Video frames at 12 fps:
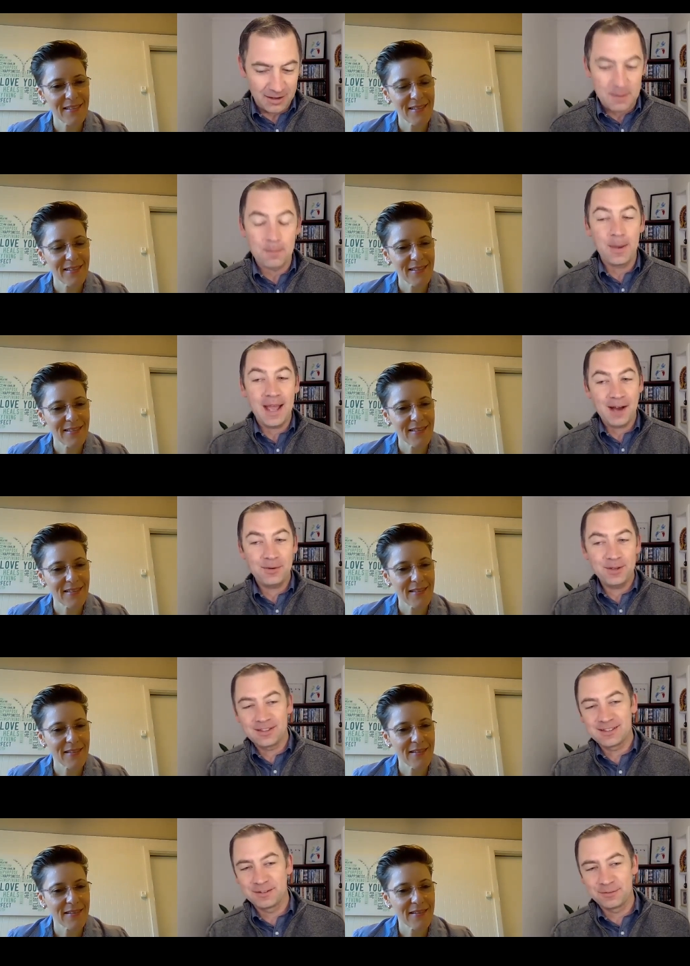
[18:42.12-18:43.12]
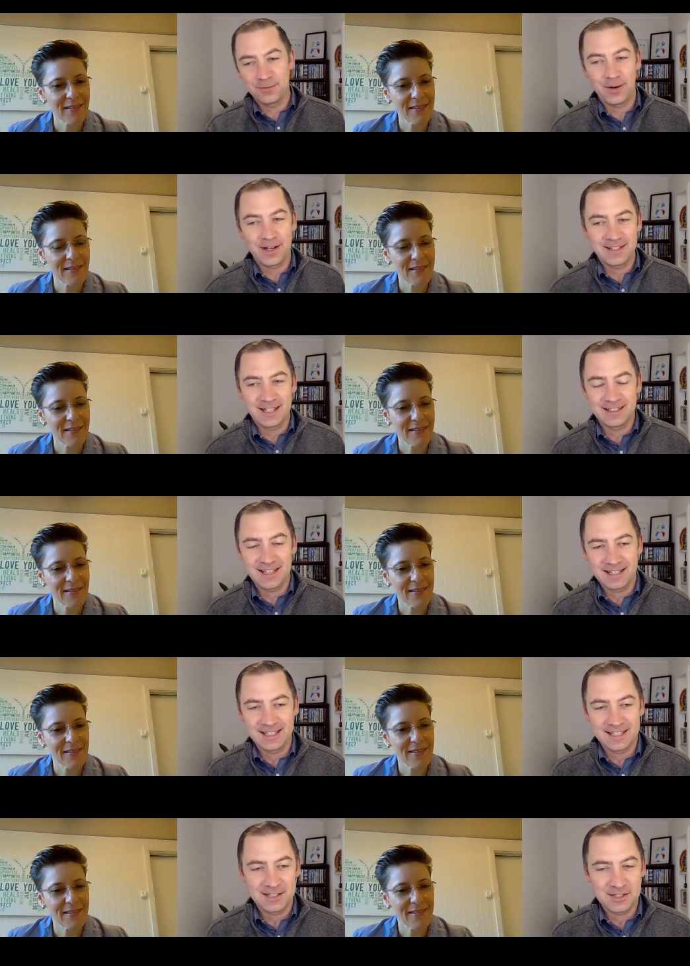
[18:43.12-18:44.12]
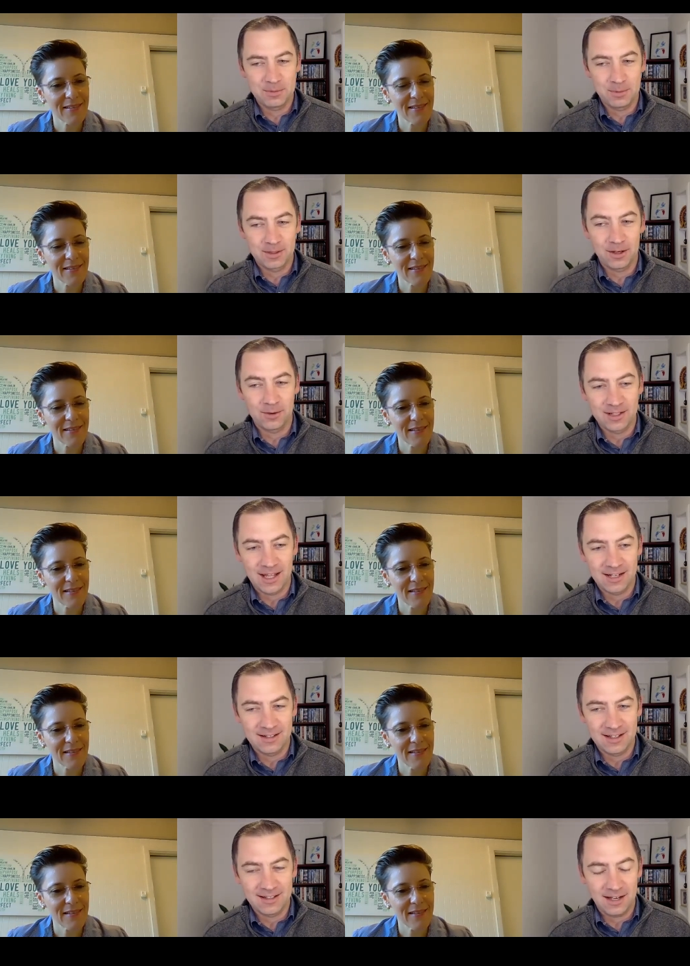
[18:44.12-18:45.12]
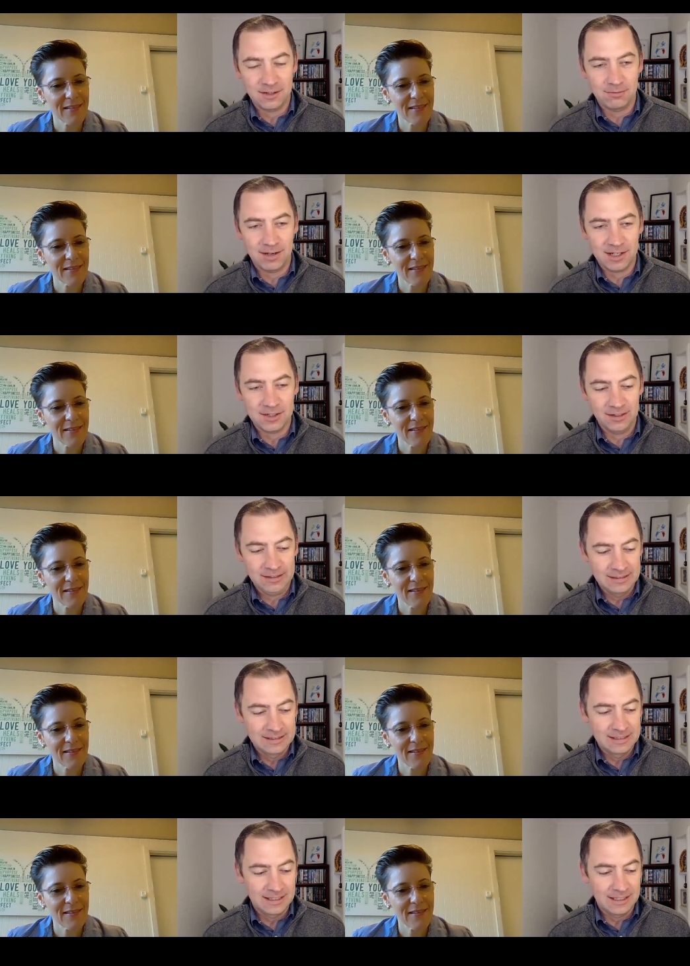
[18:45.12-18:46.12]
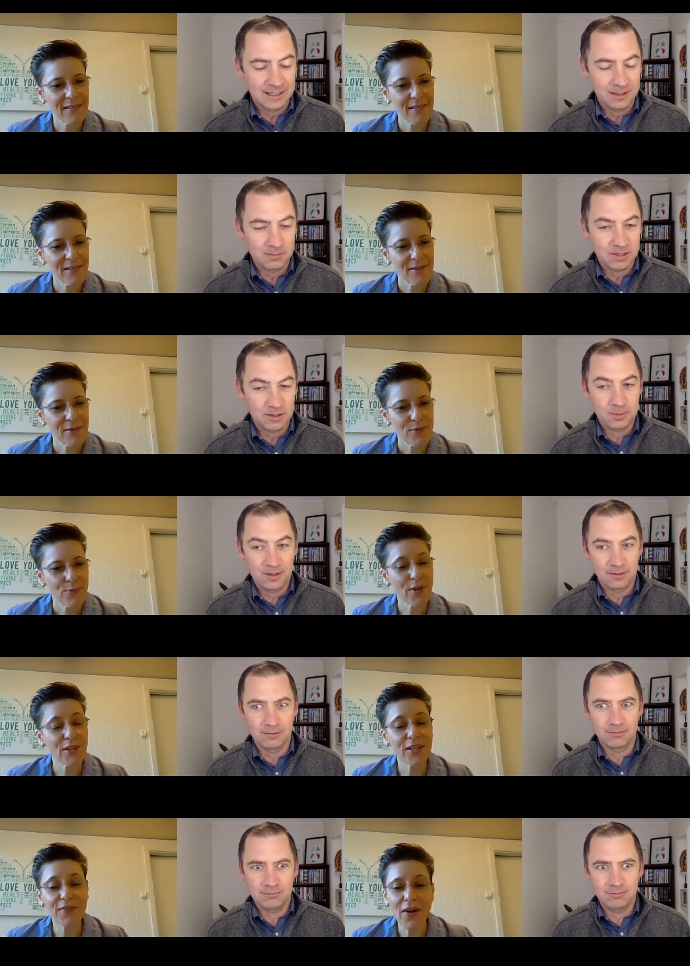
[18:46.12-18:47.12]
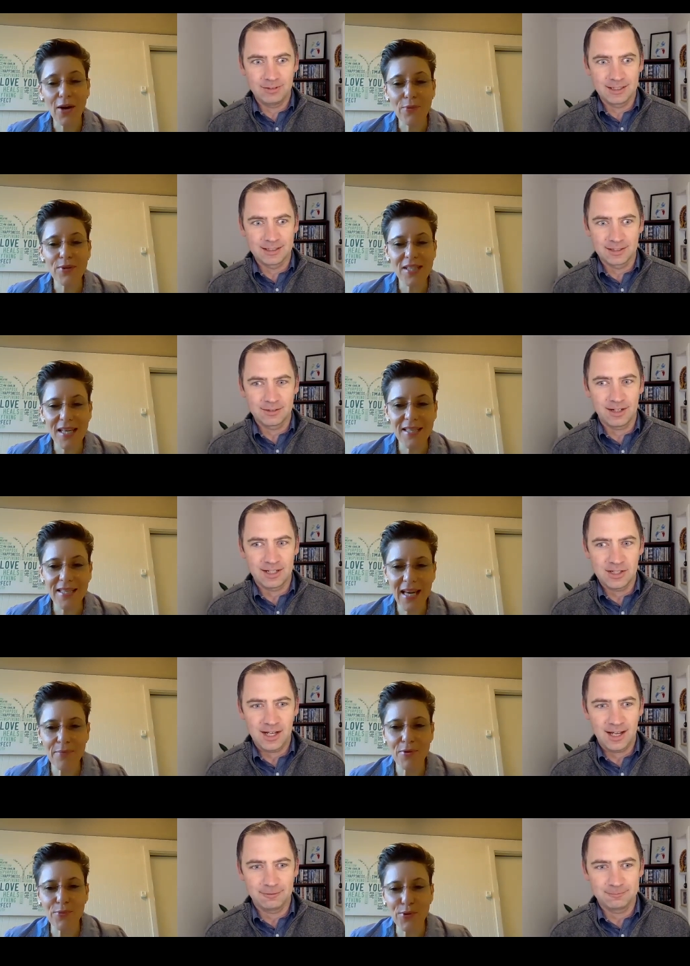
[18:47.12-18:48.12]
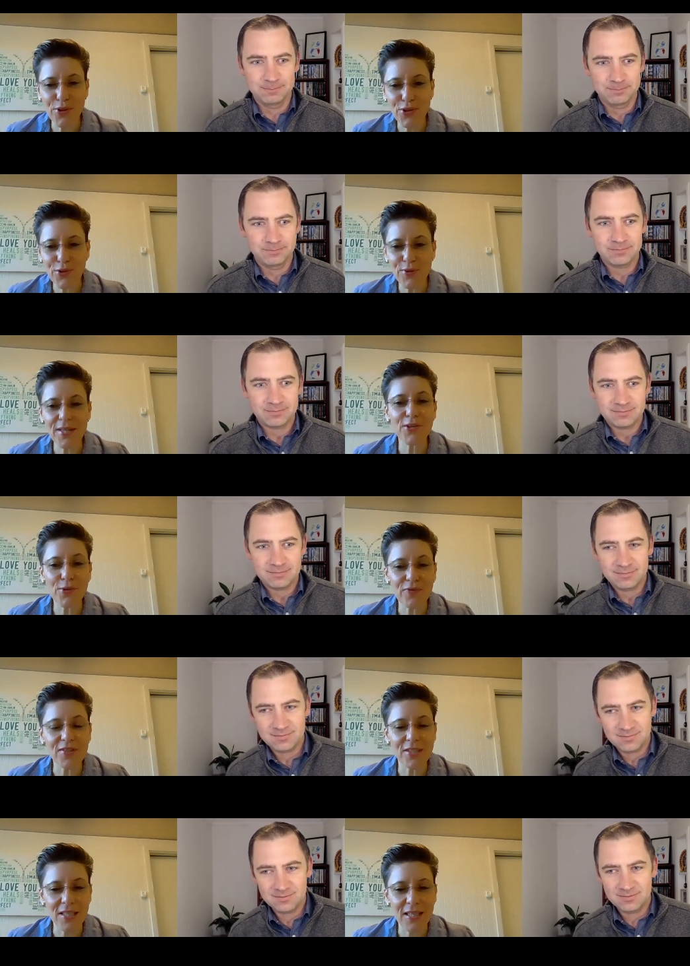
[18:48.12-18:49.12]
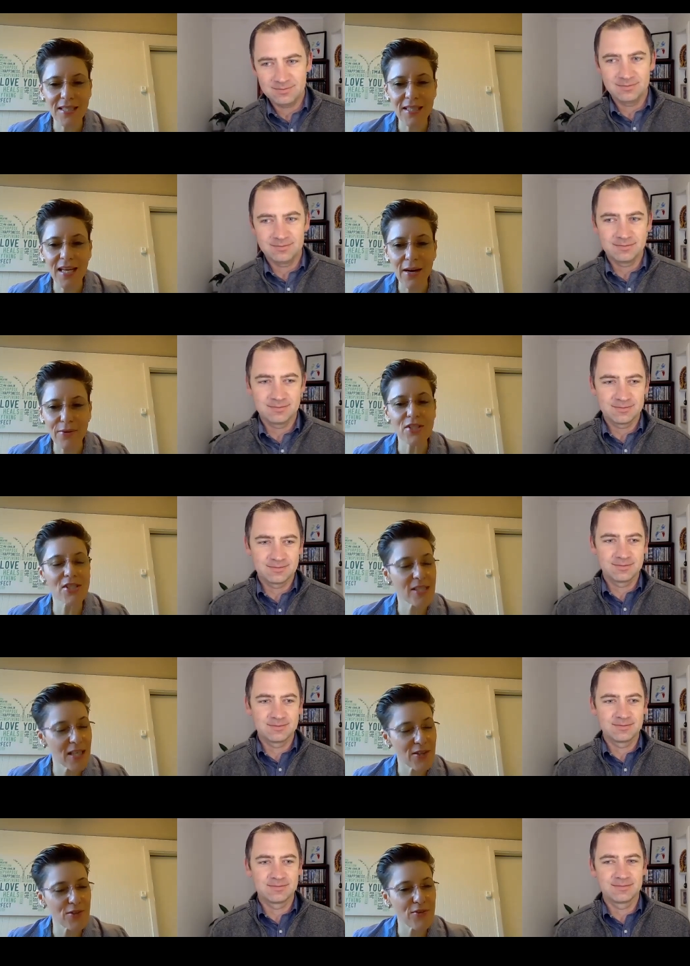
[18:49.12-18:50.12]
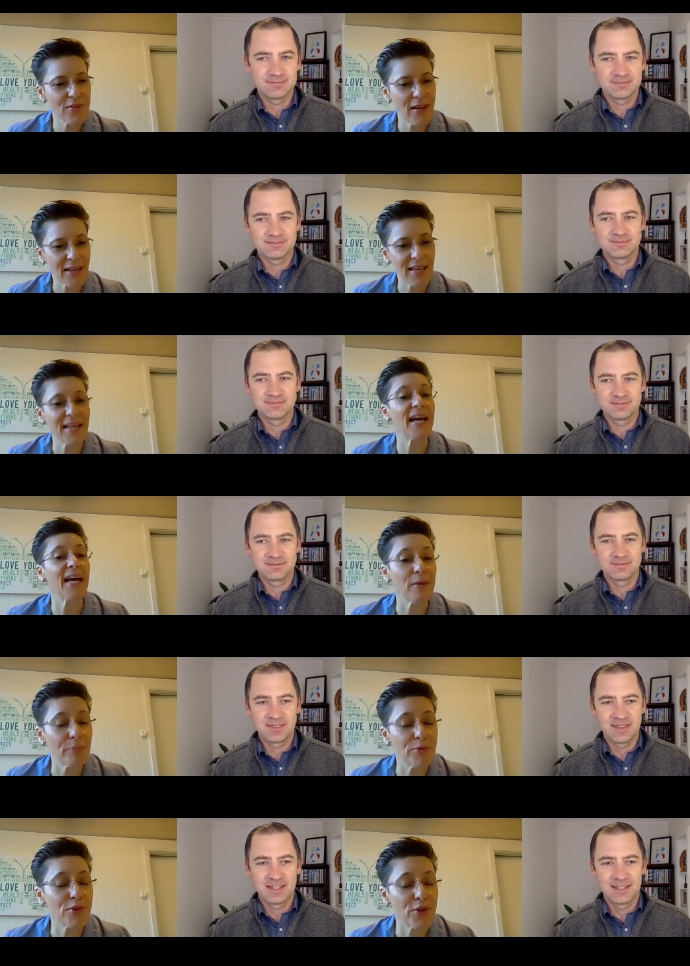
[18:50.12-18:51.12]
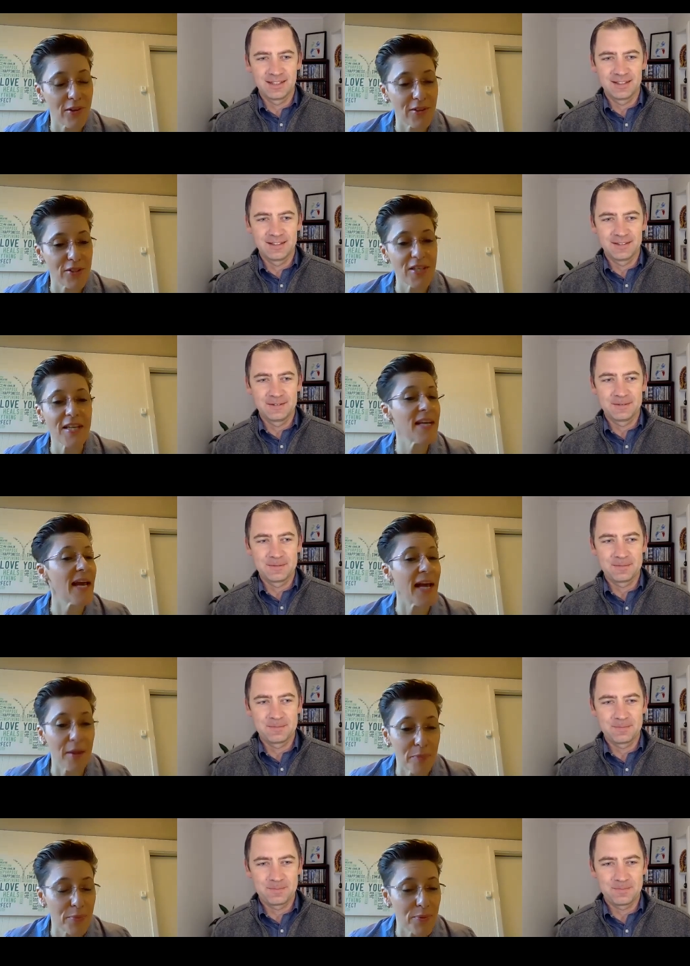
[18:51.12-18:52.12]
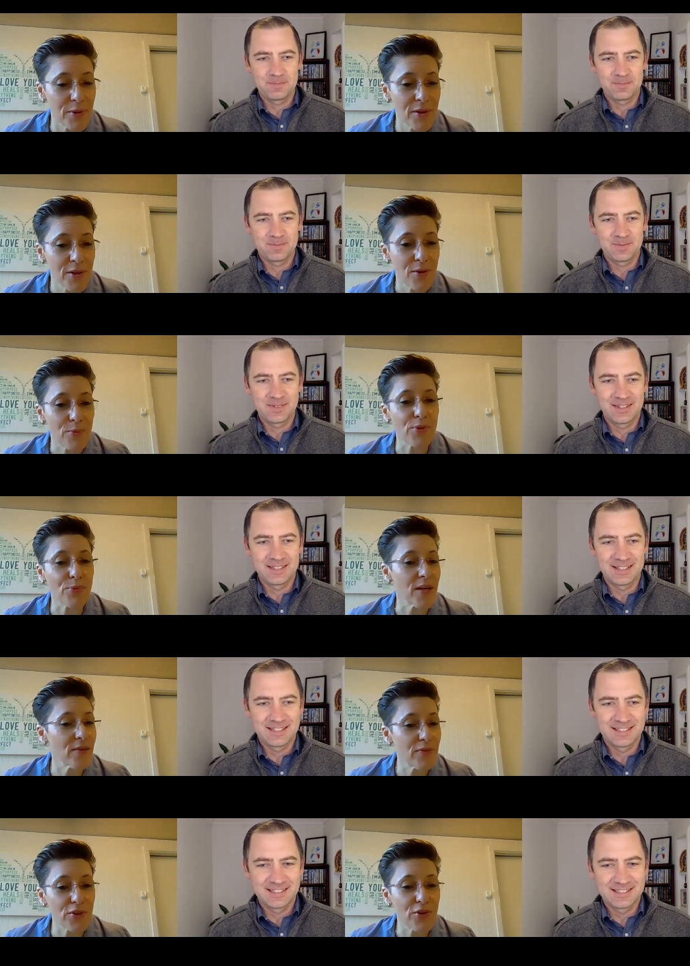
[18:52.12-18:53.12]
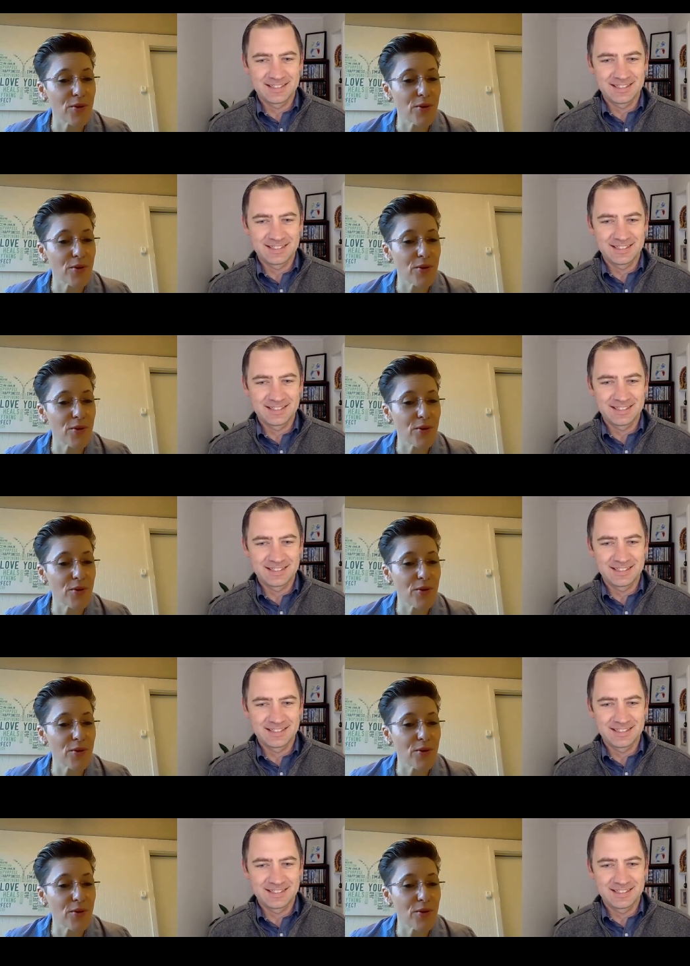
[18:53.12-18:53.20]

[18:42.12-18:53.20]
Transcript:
Speaker 1: empowered to find that that leadership and go in that in that direction. Um, so it's been a well. If
Speaker 2: I was there in Canberra with you in your vicinity, I'll just say to you, "Can I help you, Colin? Do you need any help with whatever you